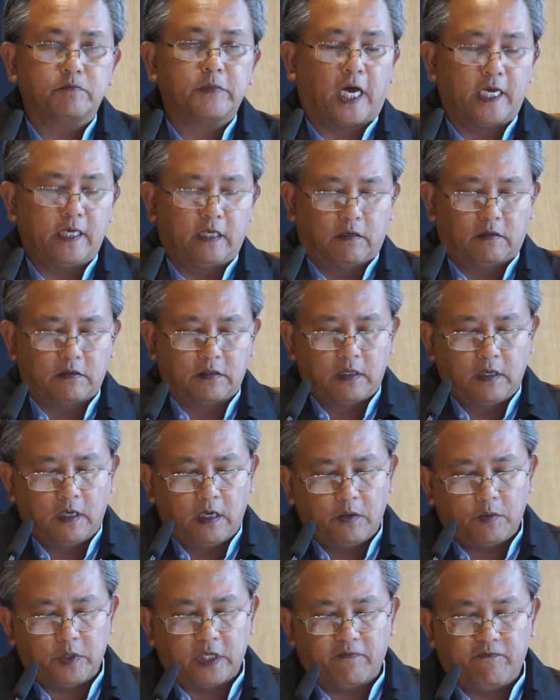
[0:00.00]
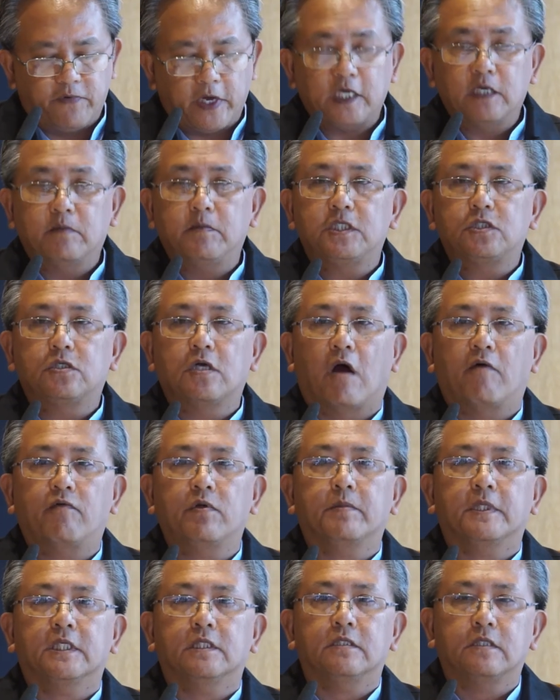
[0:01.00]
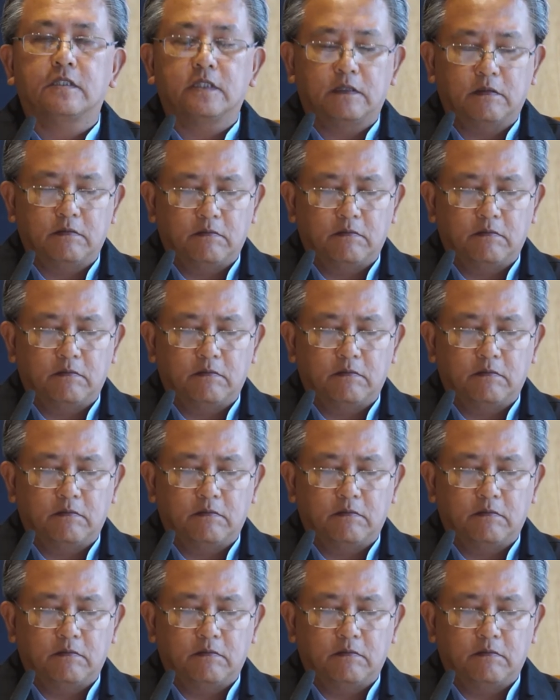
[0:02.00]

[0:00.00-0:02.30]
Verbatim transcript: dialogue with the Vietnamese government.